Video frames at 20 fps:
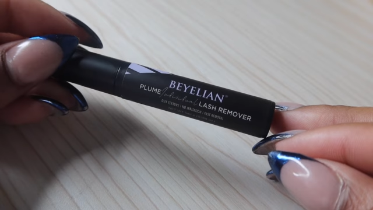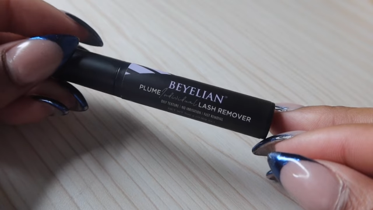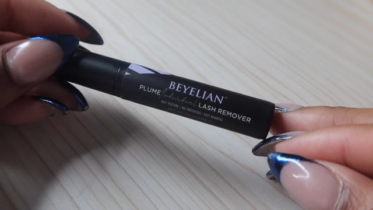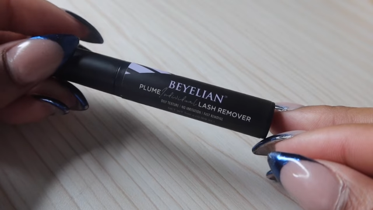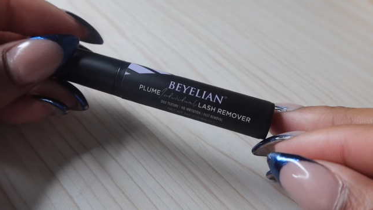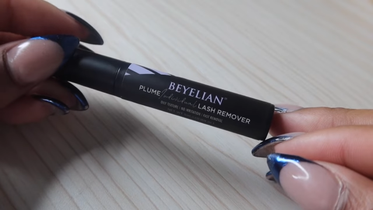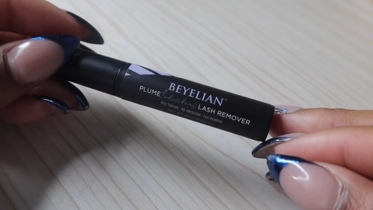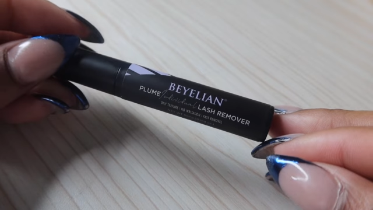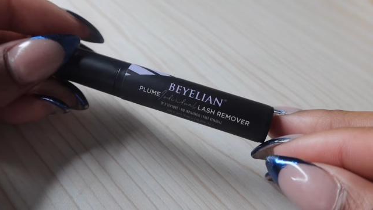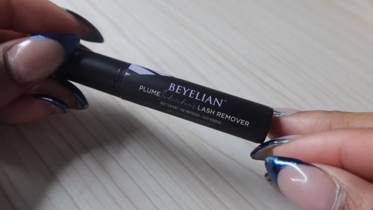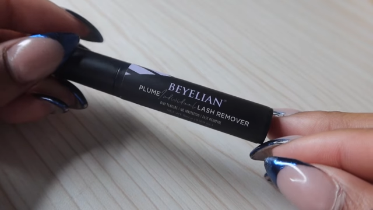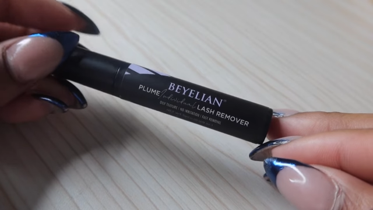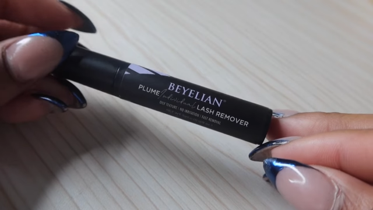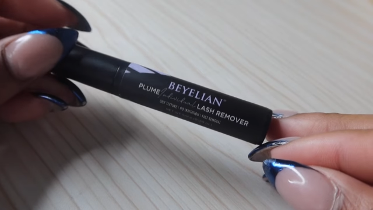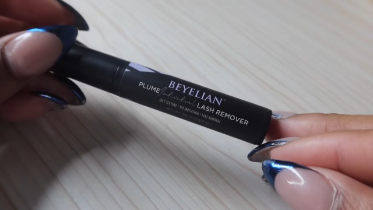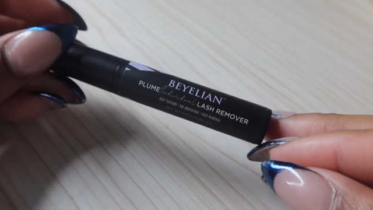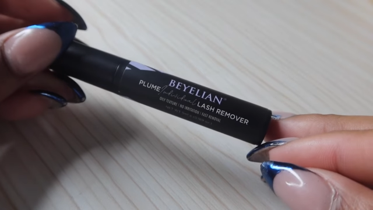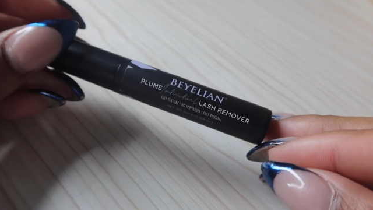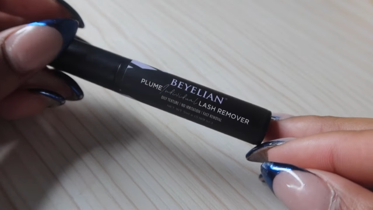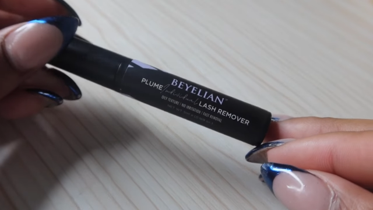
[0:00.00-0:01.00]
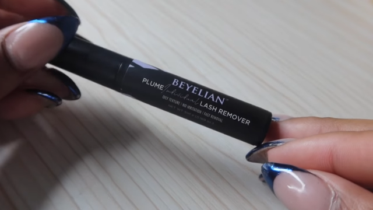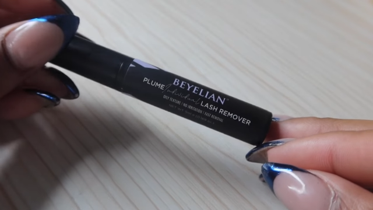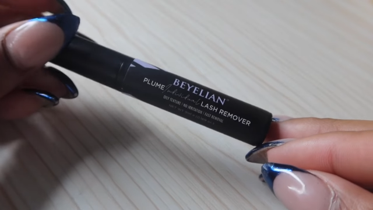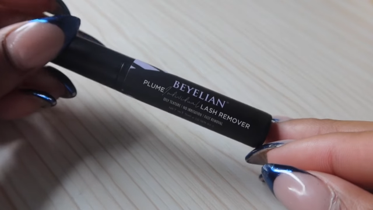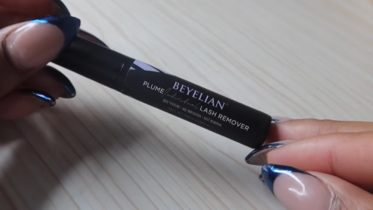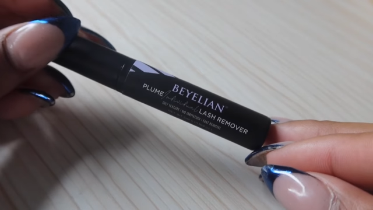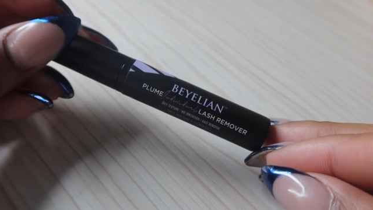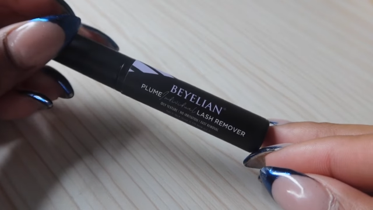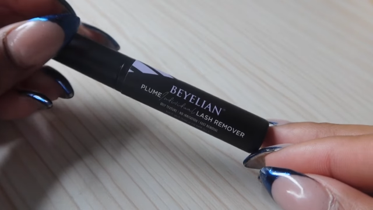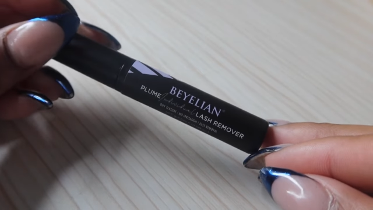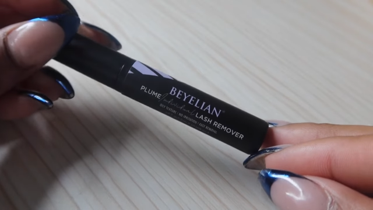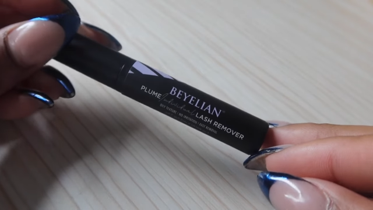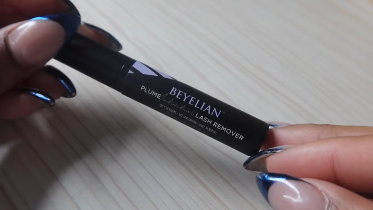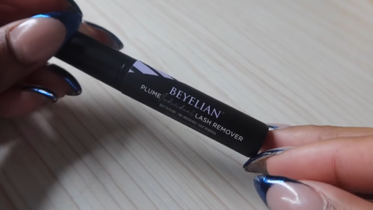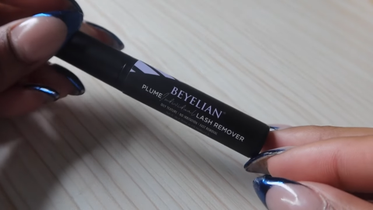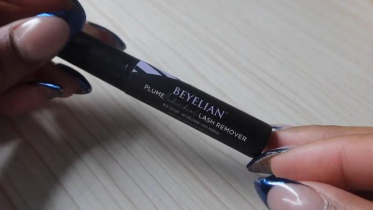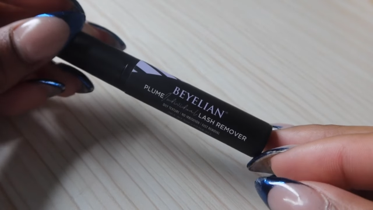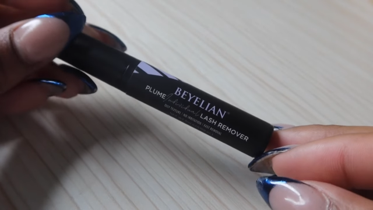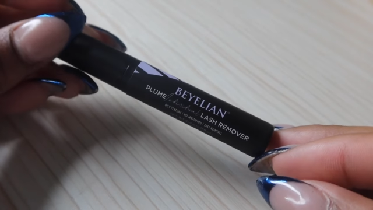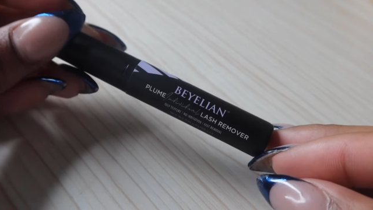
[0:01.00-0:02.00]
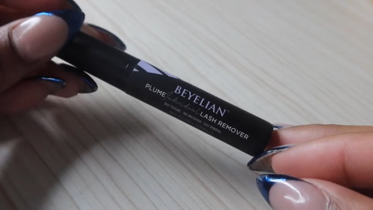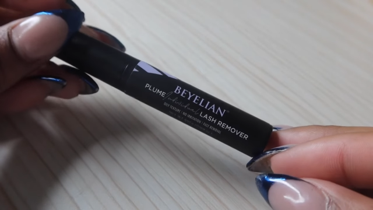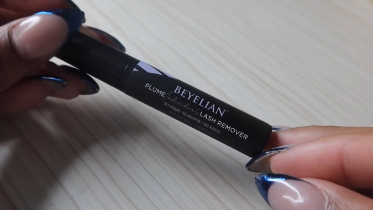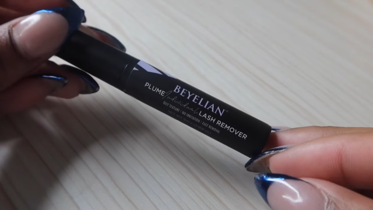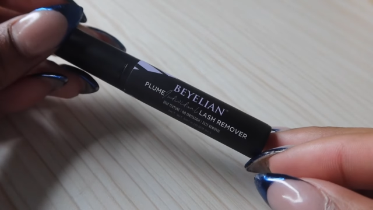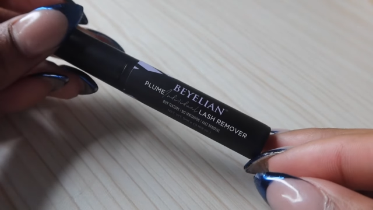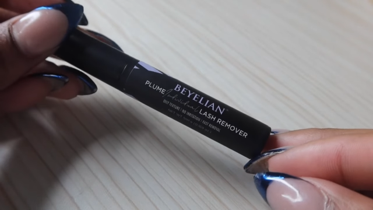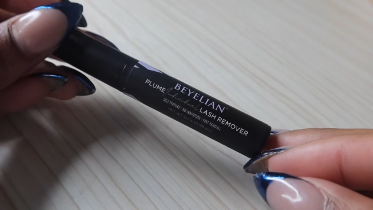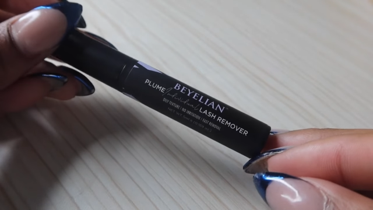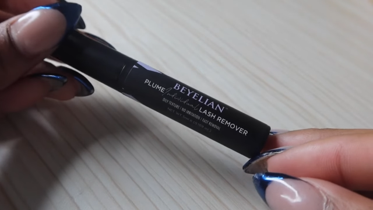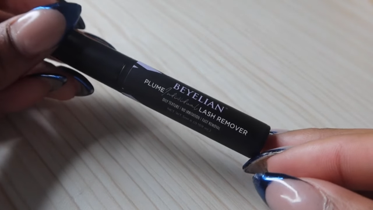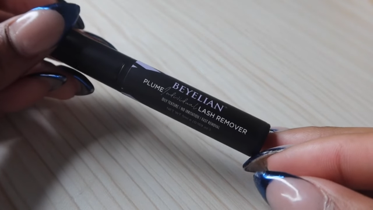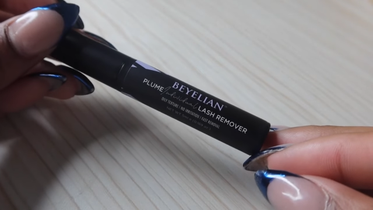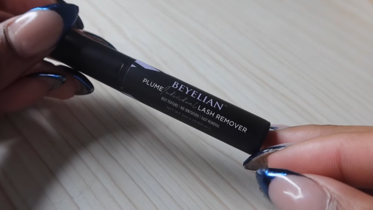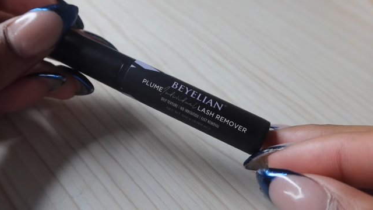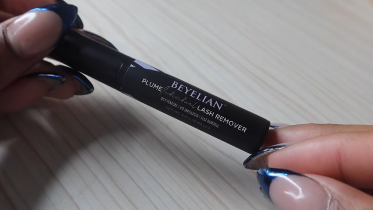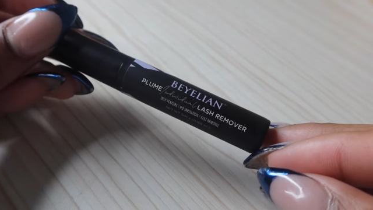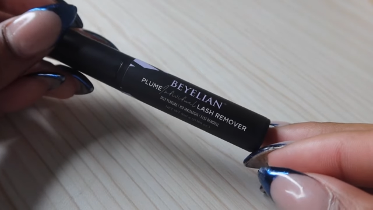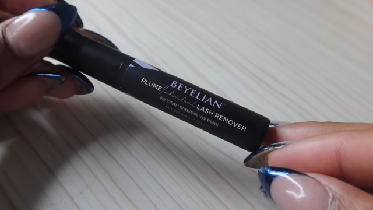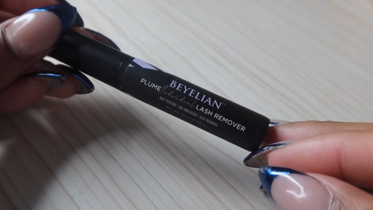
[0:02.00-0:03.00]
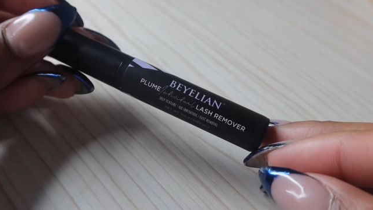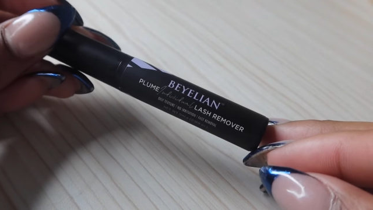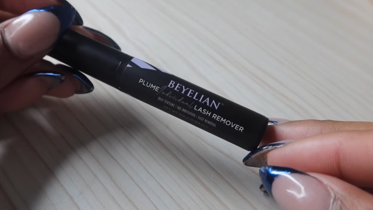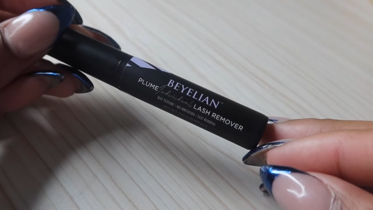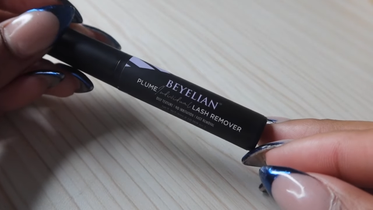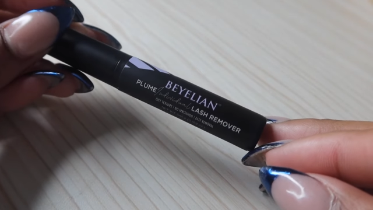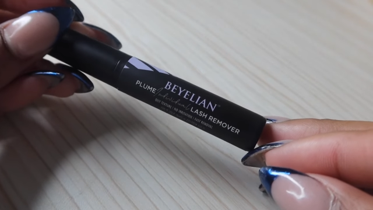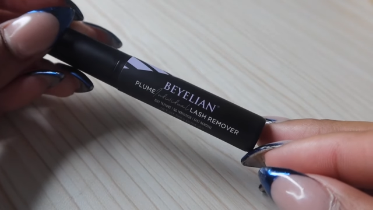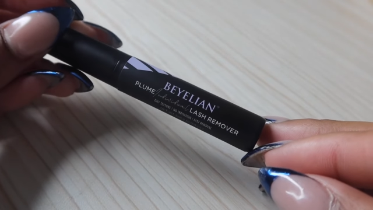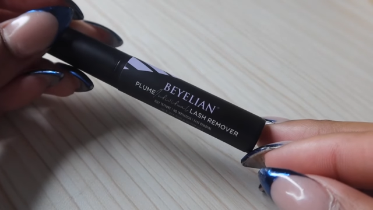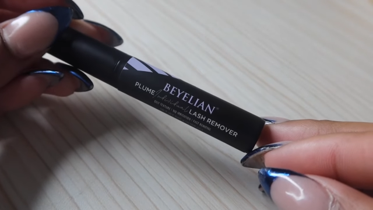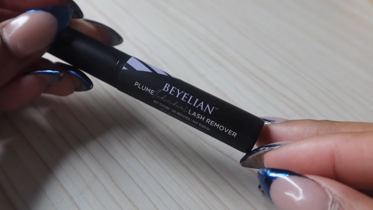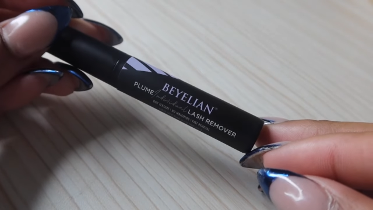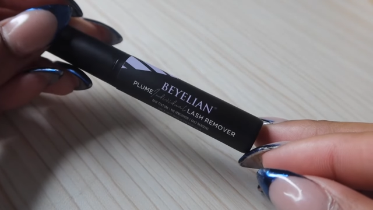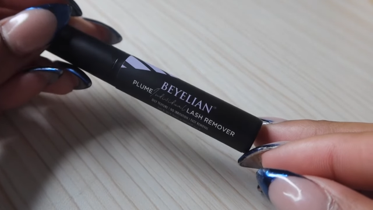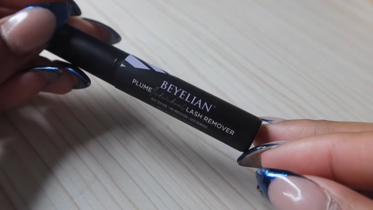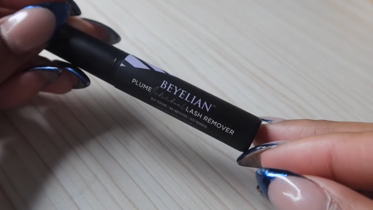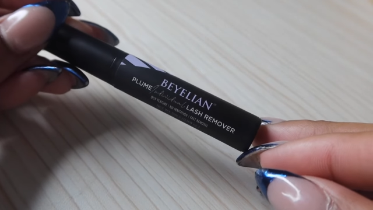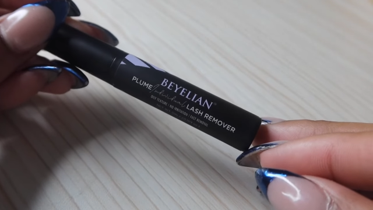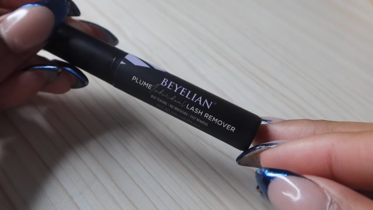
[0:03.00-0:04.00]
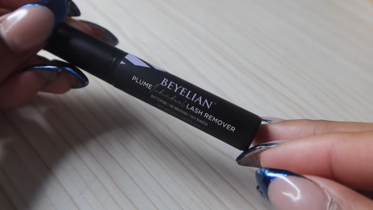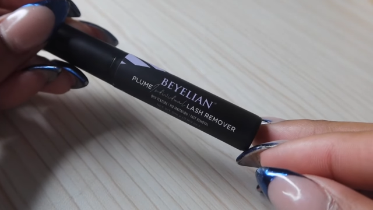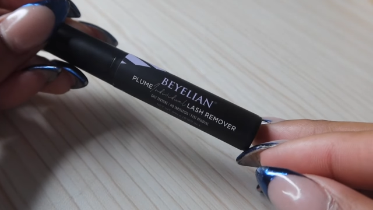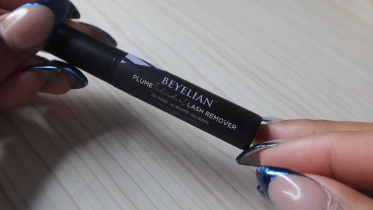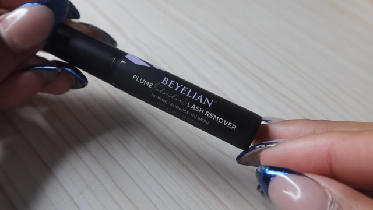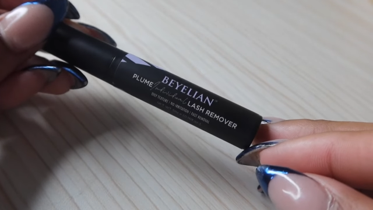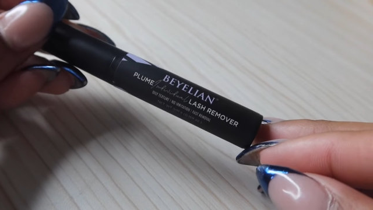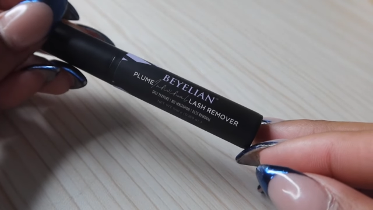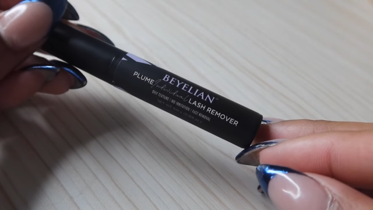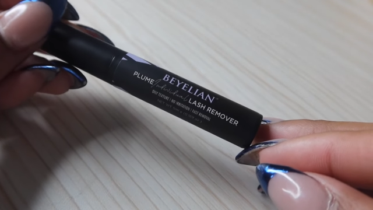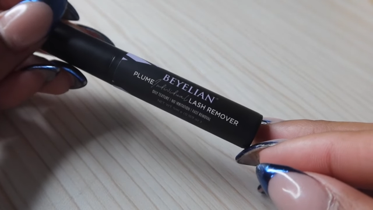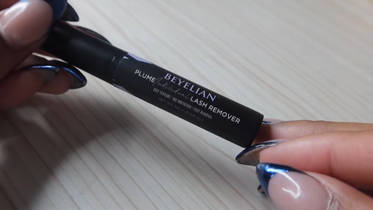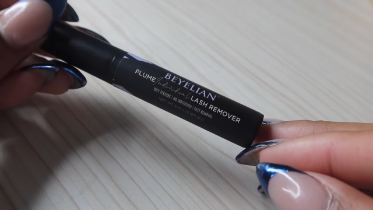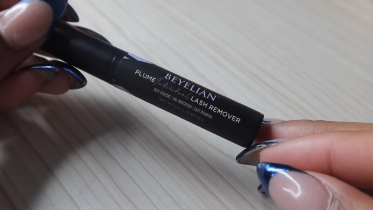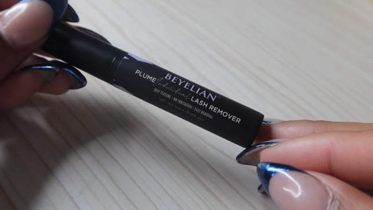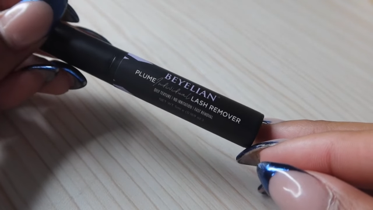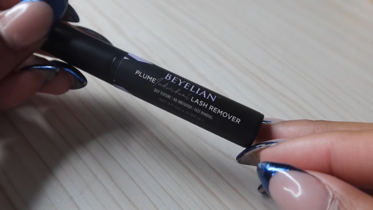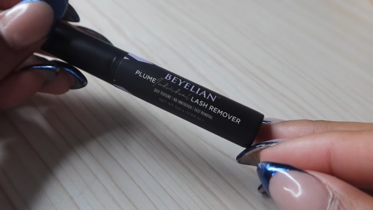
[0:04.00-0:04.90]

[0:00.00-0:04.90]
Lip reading: (no speaker visible)